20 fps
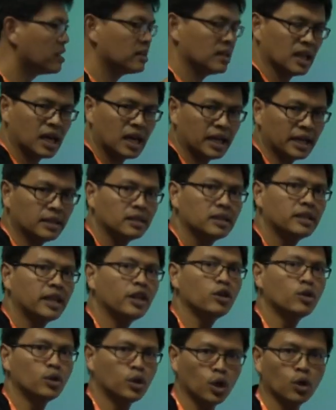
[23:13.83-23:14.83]
other line,
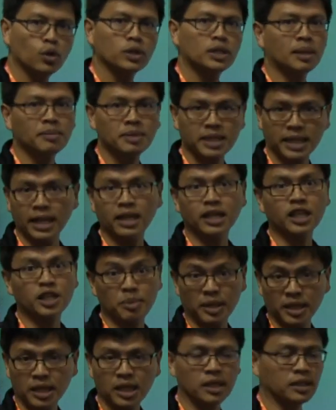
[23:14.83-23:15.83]
then you know some scaling is
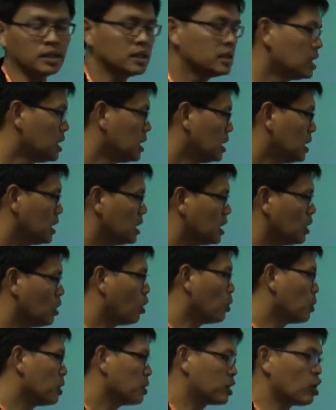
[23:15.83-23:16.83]
being done,
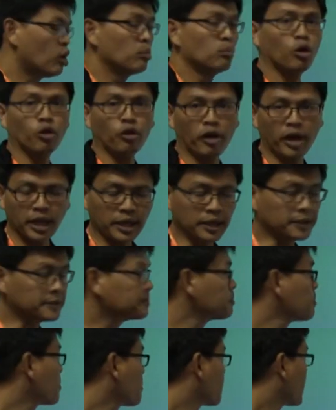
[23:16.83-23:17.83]
or what we call moraying.
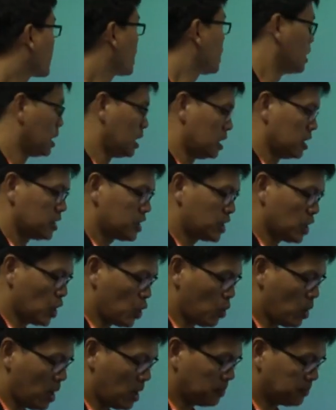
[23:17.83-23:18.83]

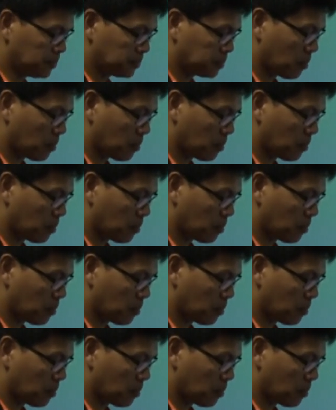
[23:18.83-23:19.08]
So